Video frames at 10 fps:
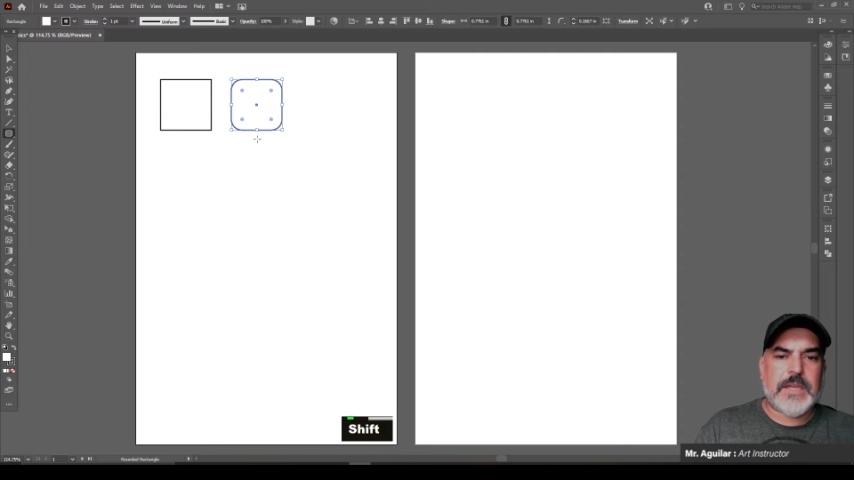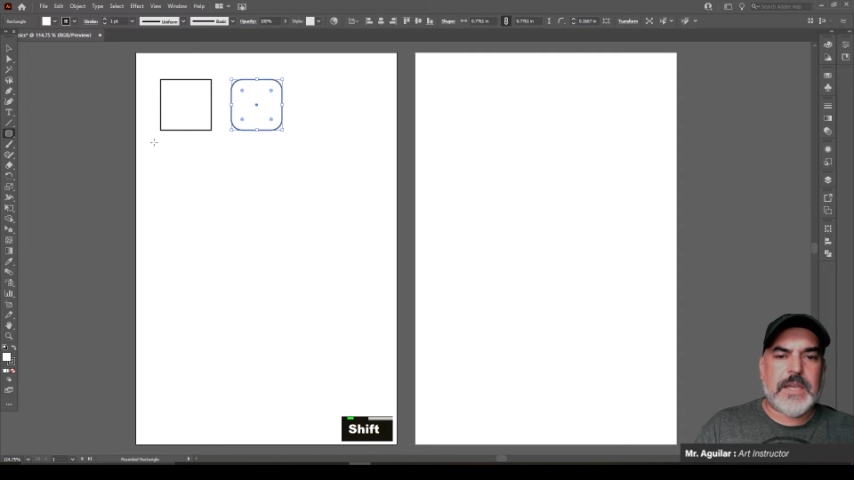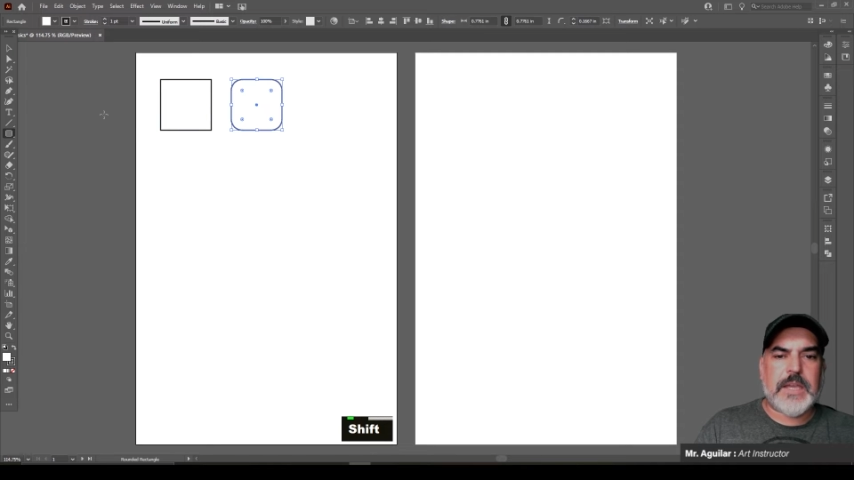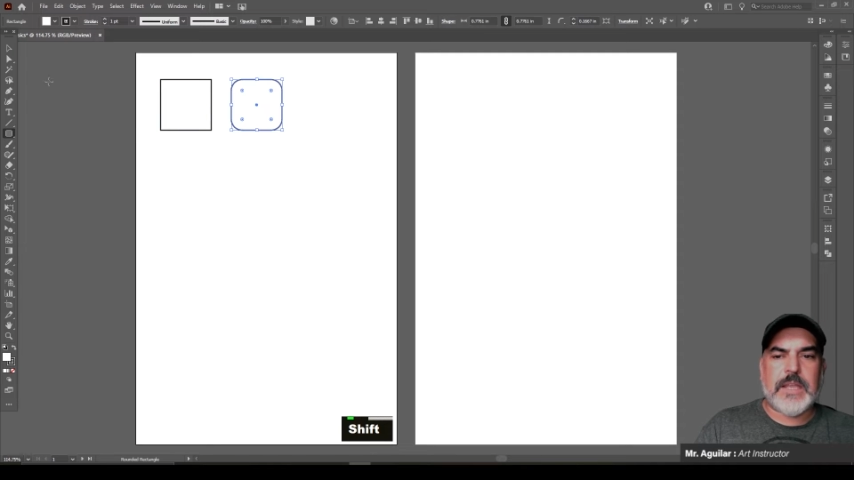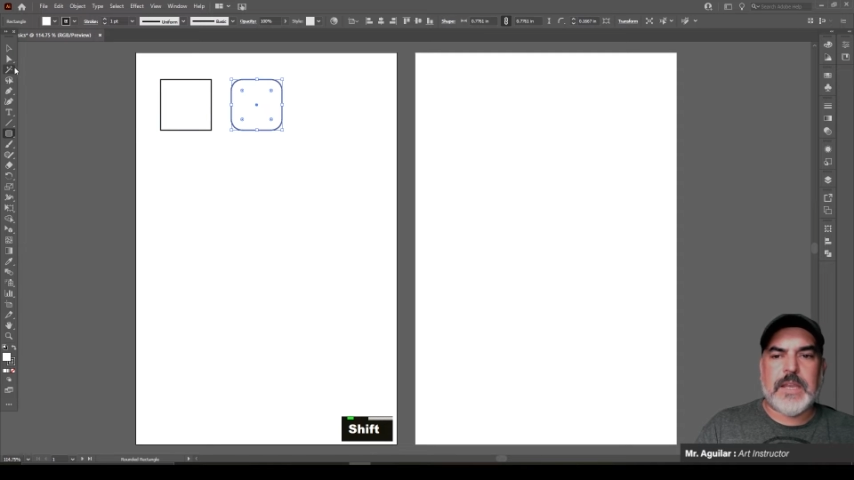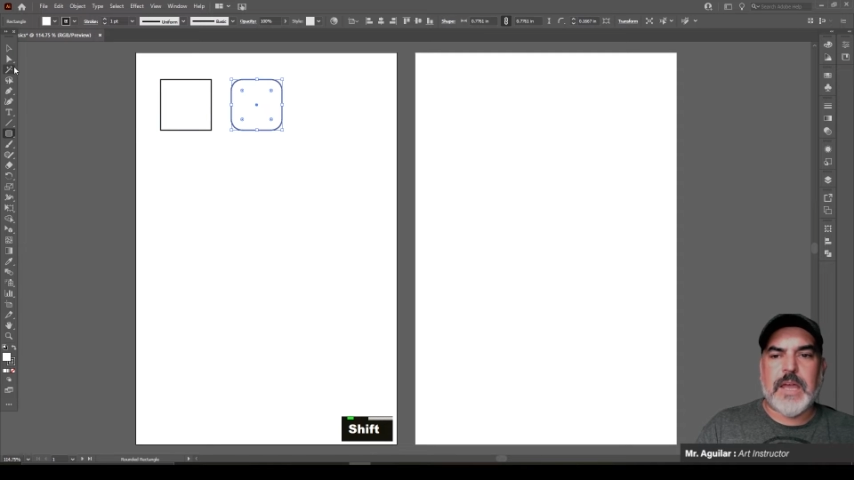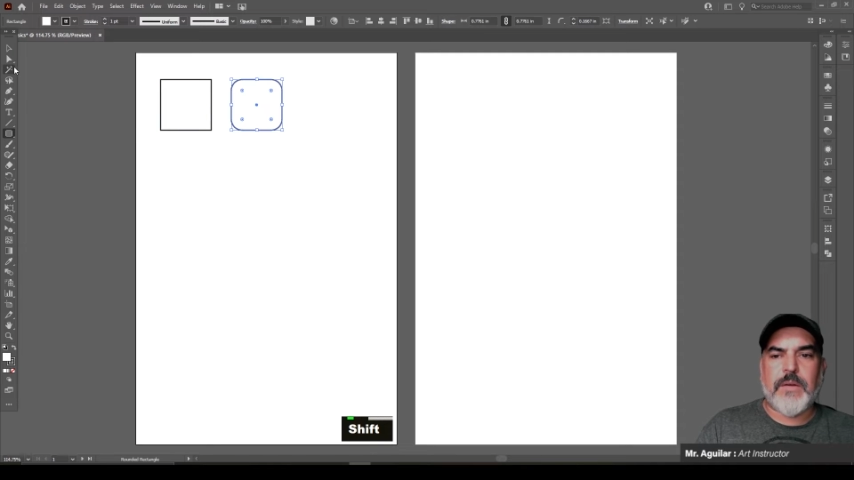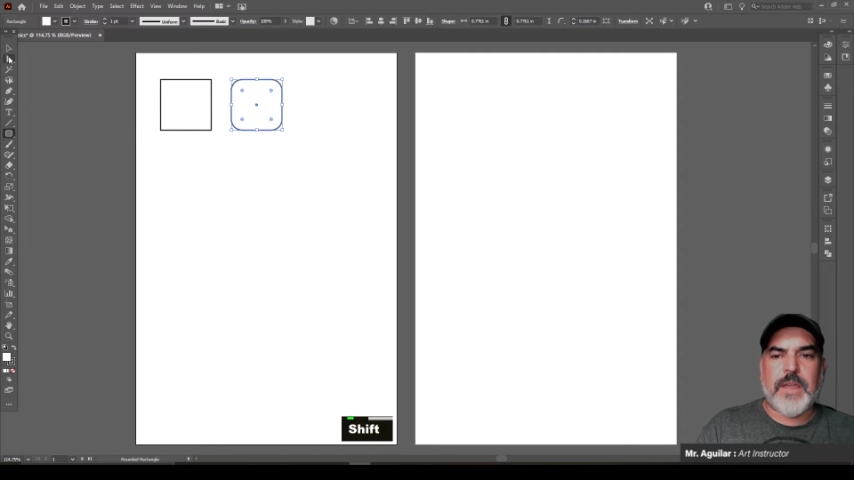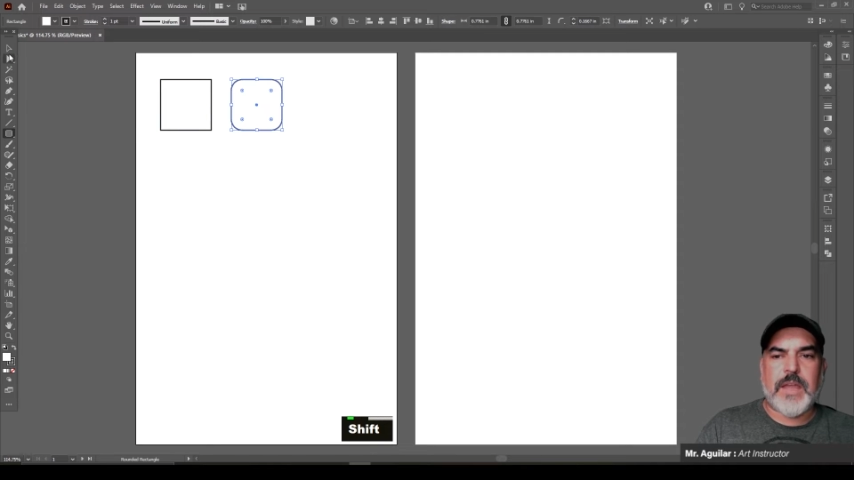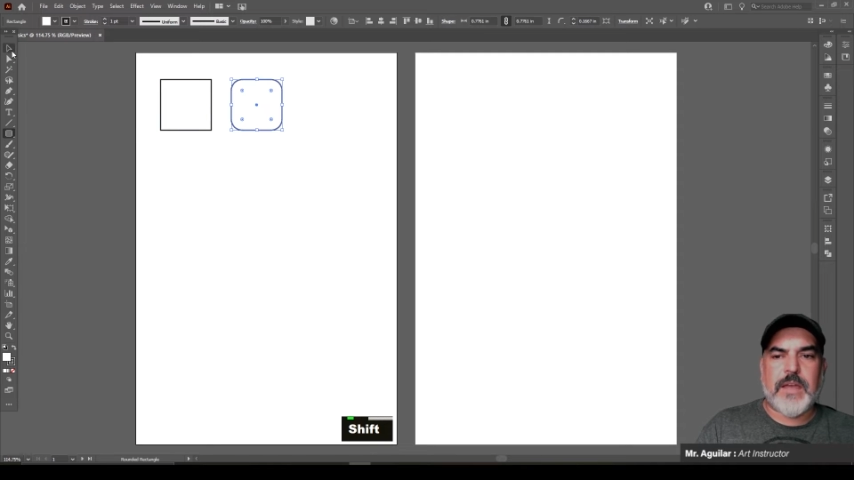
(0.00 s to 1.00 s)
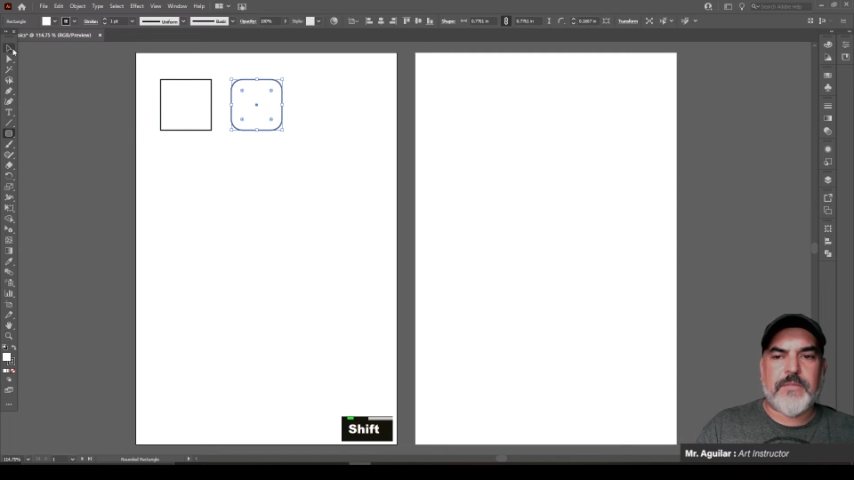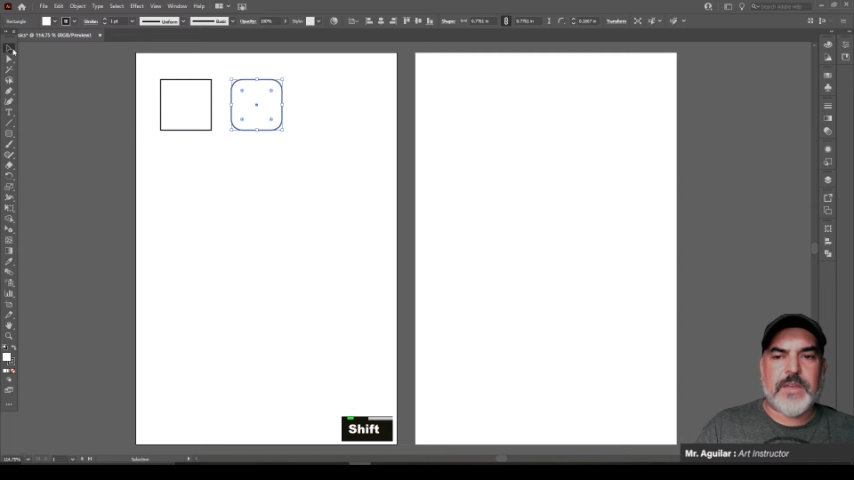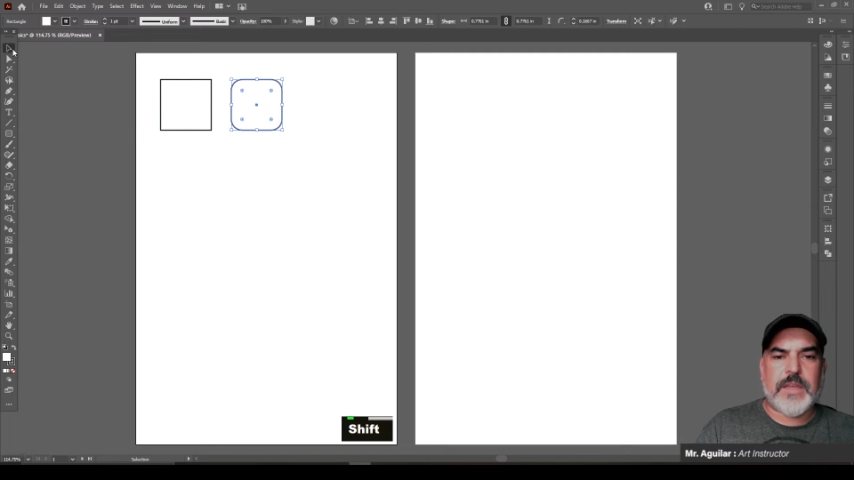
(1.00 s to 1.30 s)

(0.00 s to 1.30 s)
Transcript: And now I have